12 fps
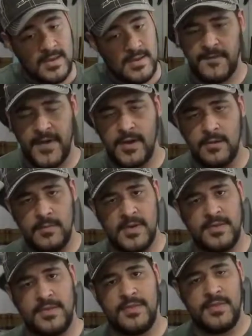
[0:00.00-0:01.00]
Final
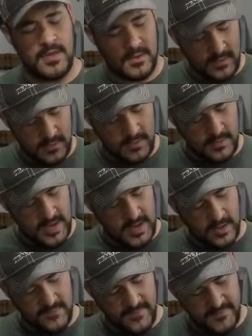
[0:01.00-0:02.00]
myth on
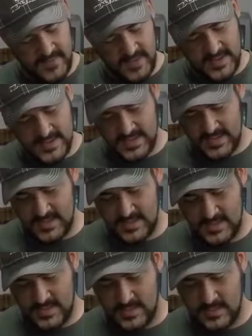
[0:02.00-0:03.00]
AR-15s
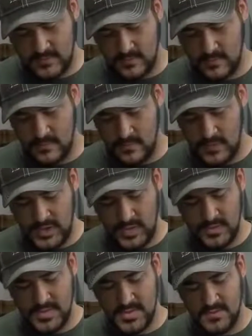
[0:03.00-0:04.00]
is
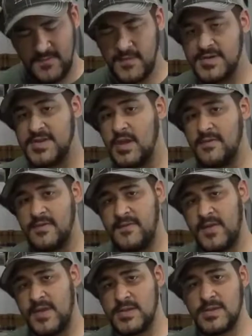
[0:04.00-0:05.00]
use for
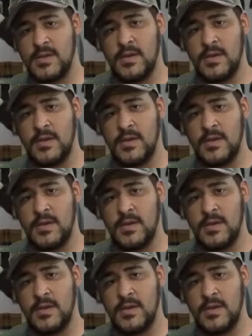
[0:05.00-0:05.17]
self-defense.